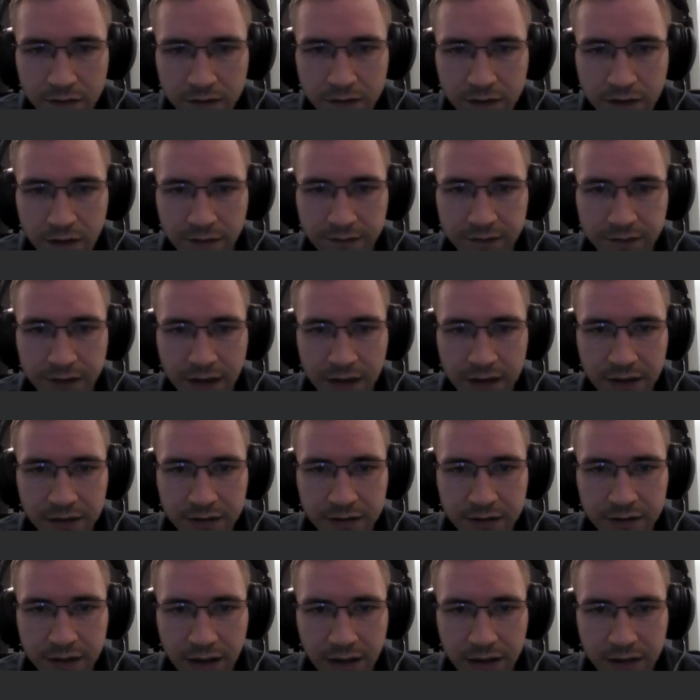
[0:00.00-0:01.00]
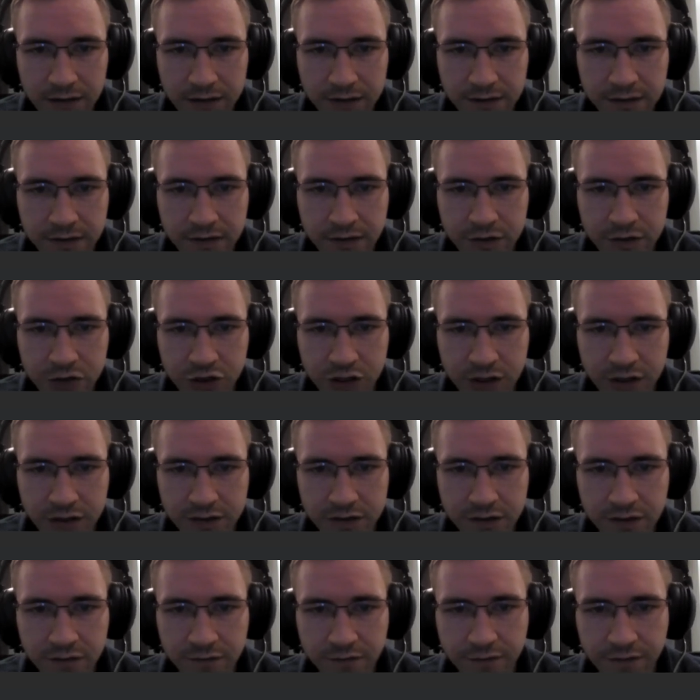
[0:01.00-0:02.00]
devnet test
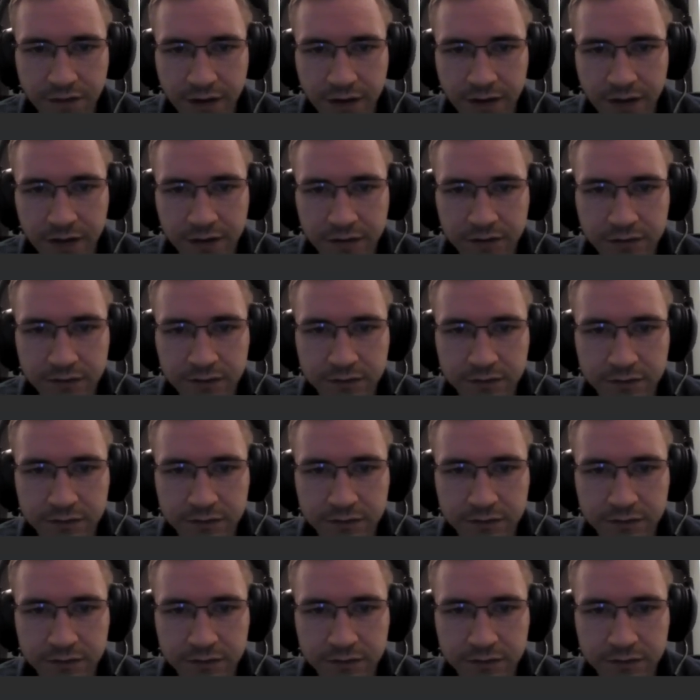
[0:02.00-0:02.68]
JSON file.